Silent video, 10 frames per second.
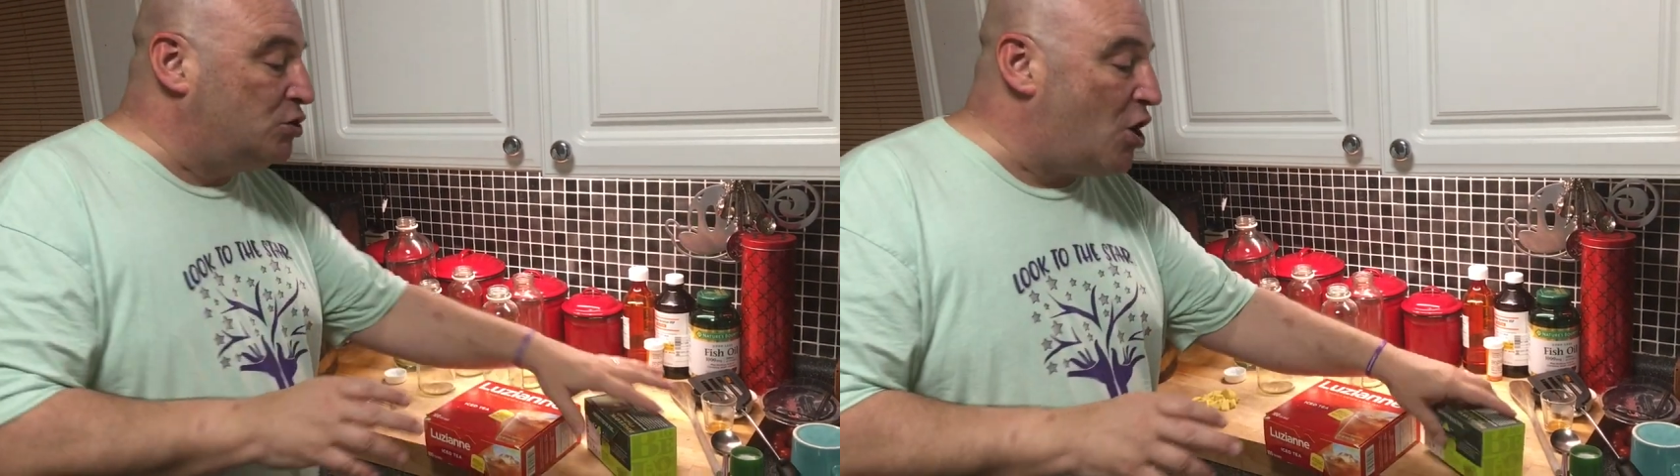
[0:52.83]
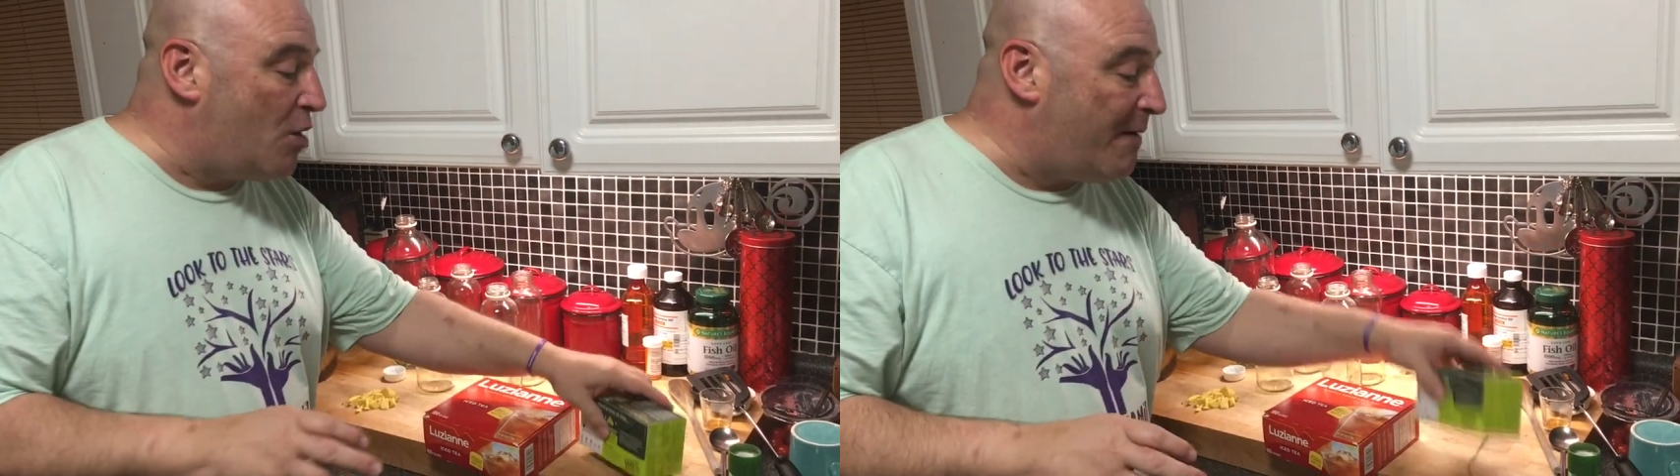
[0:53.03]

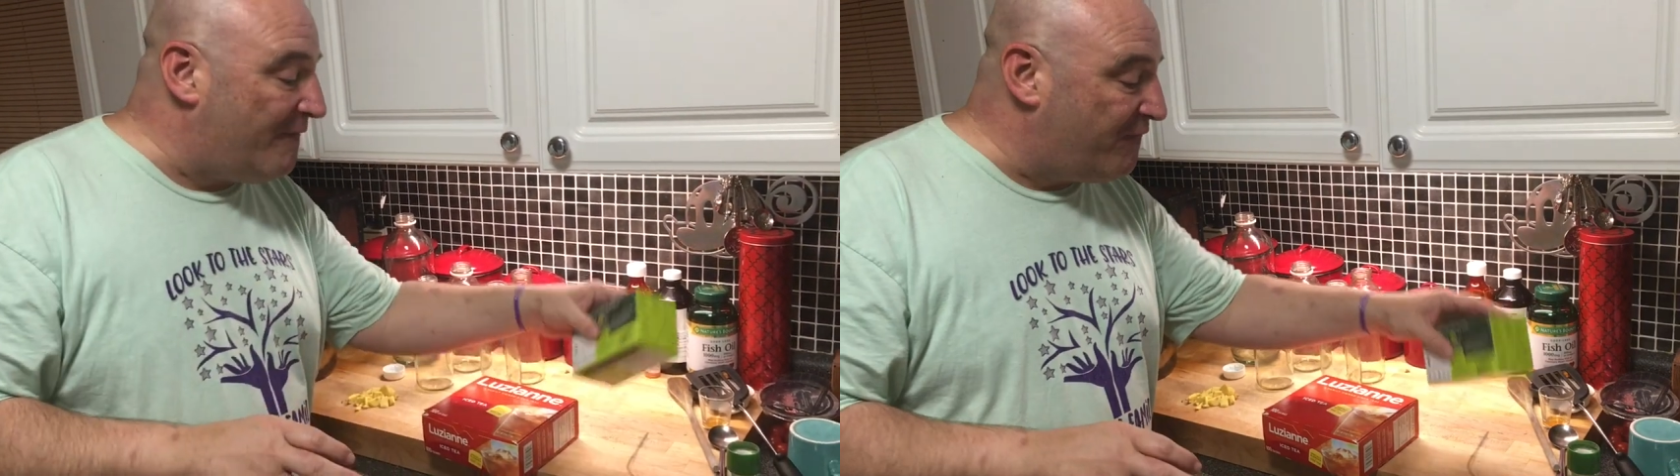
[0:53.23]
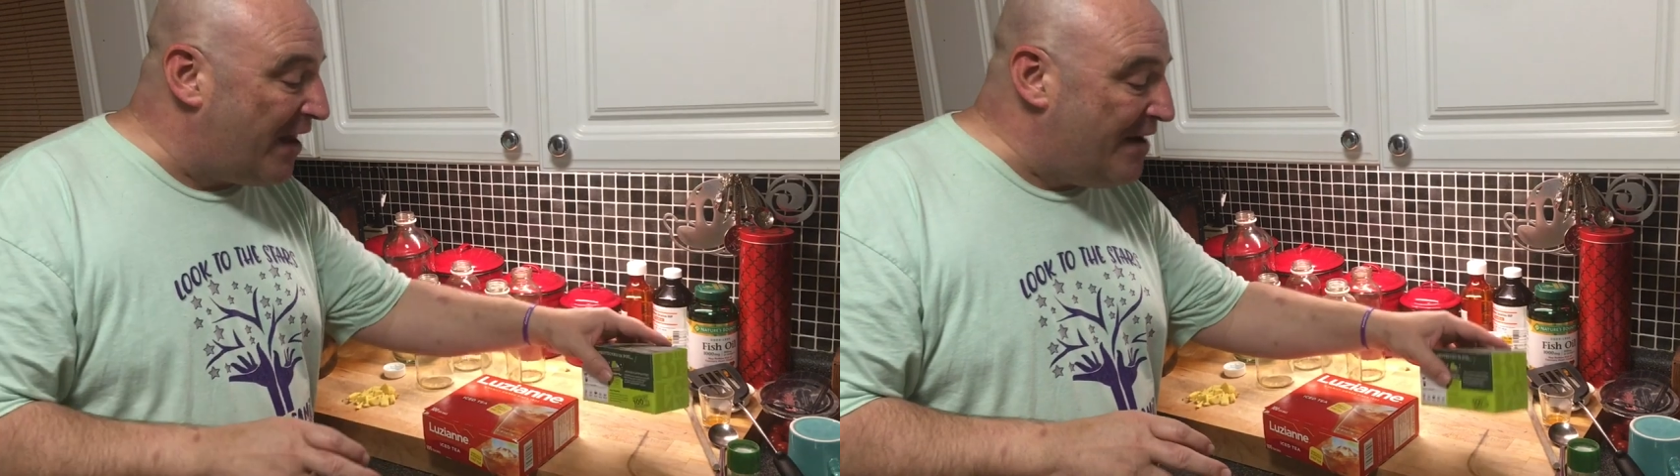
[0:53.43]
talk
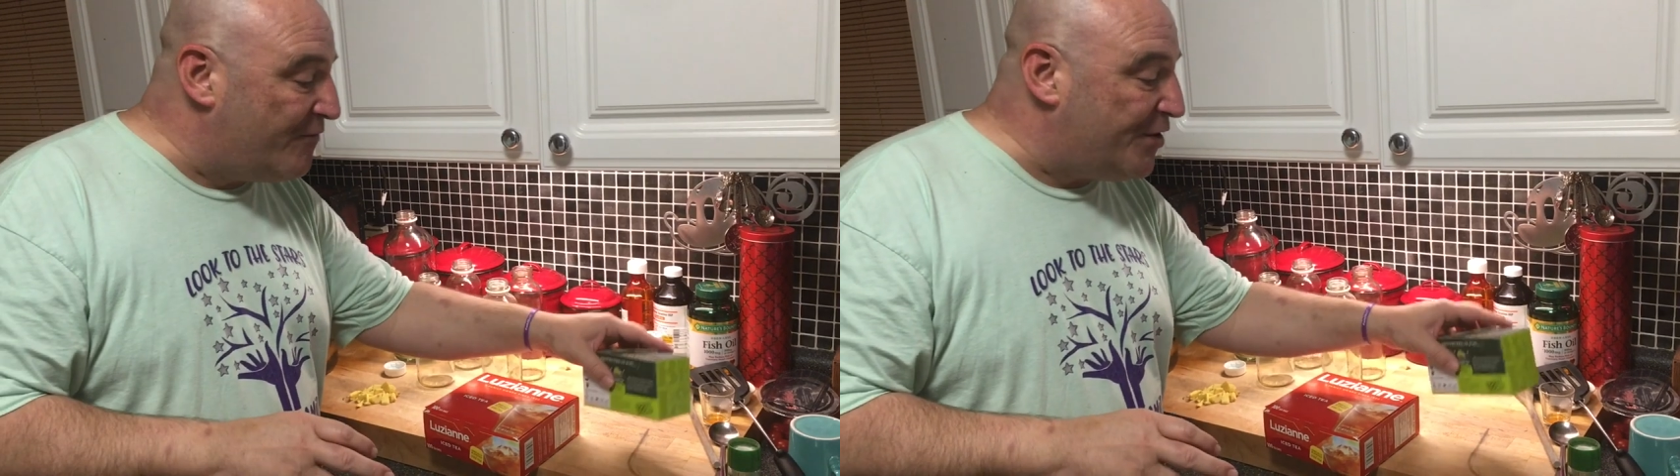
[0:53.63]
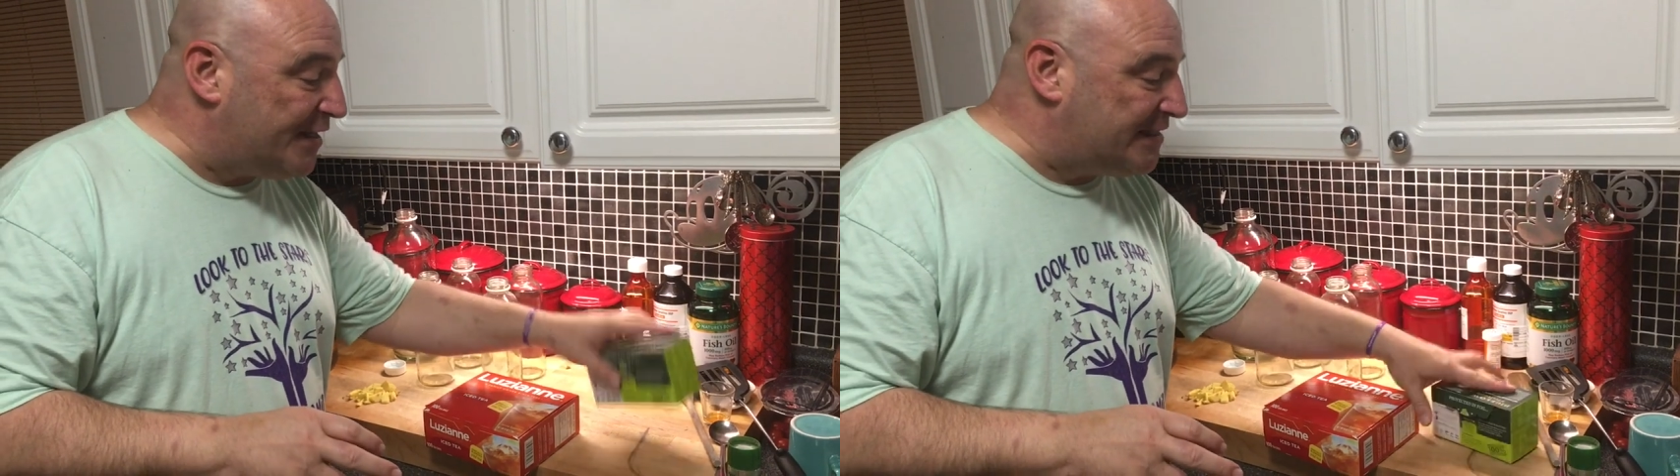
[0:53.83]
about
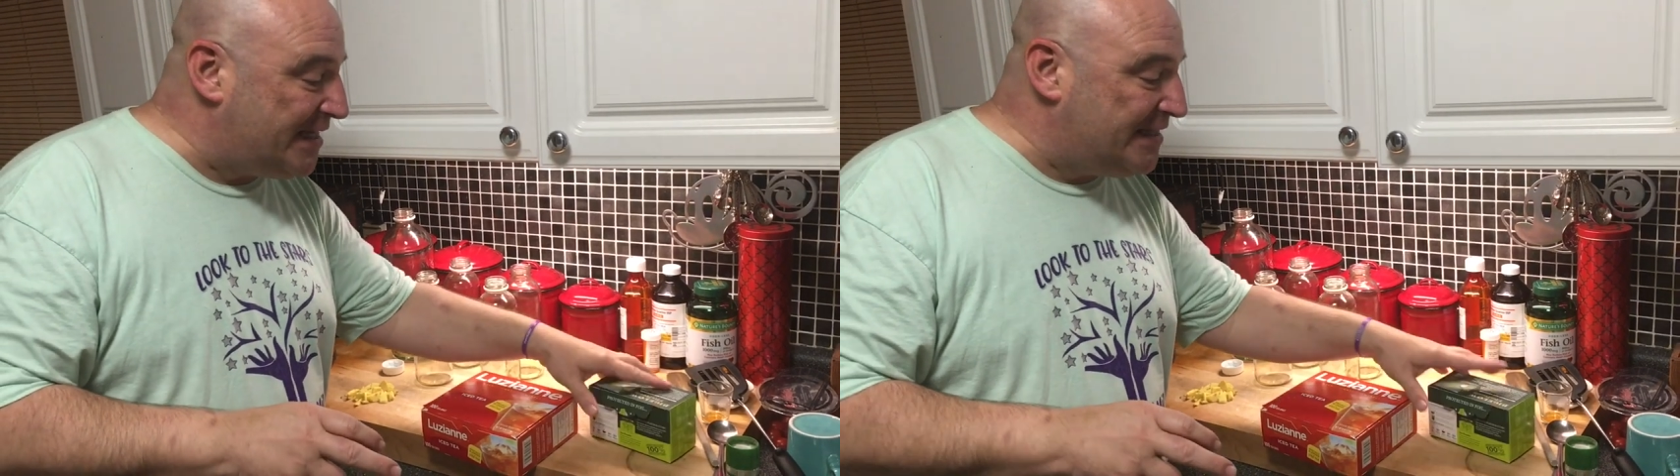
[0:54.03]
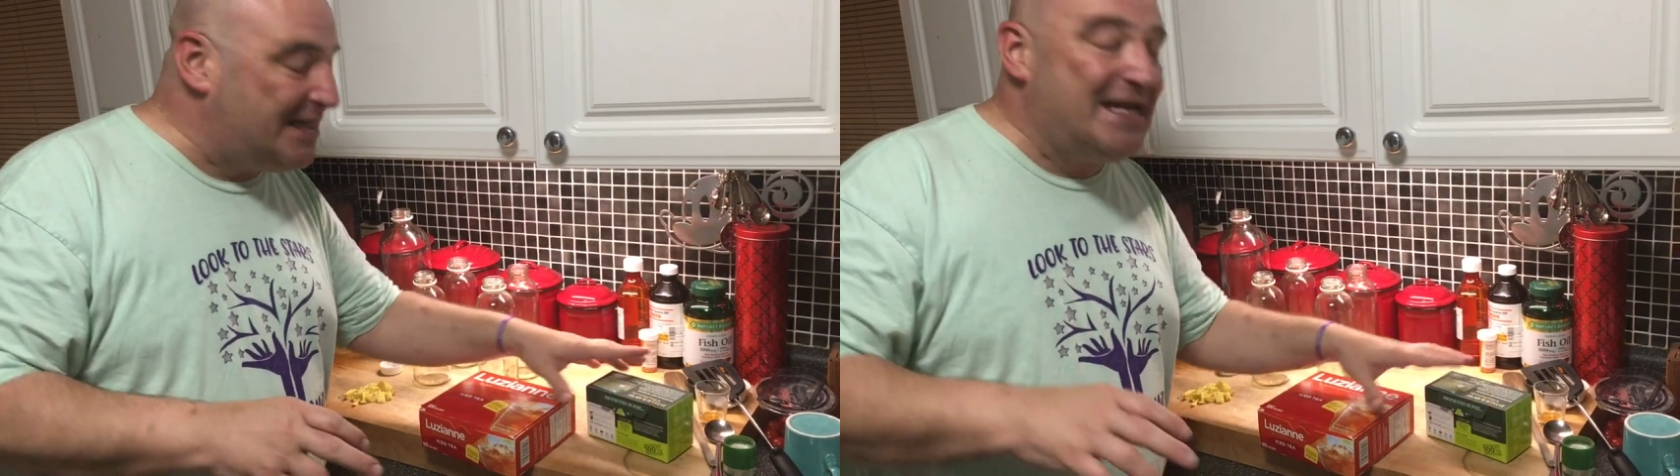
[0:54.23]
flavoring and
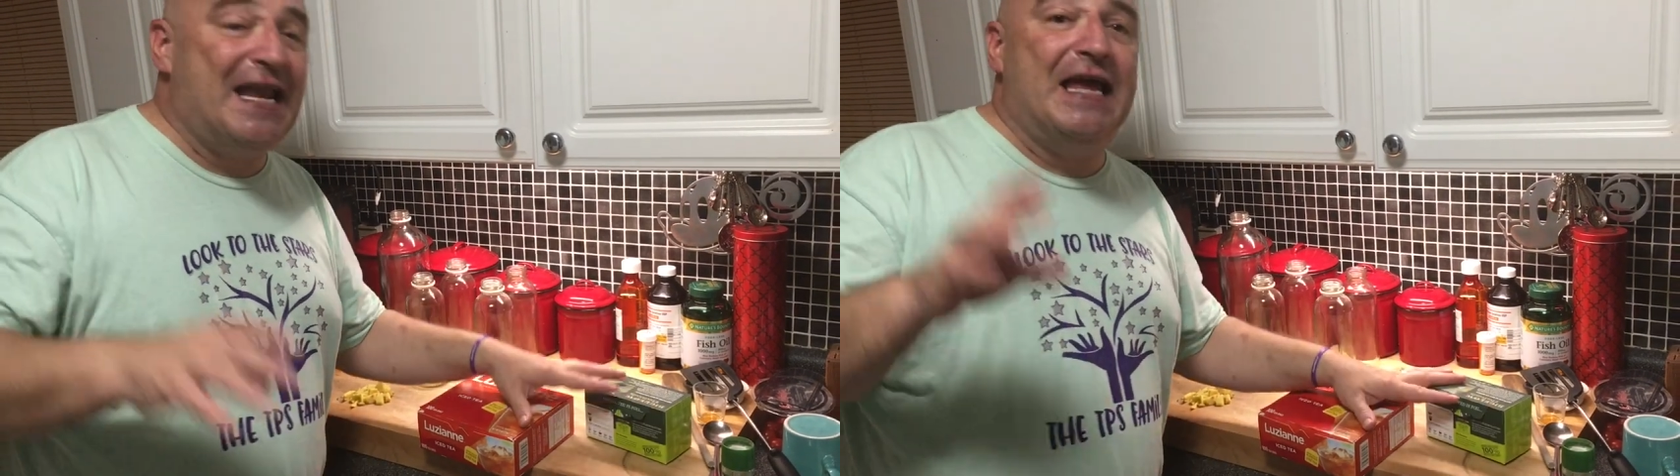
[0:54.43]
seasoning.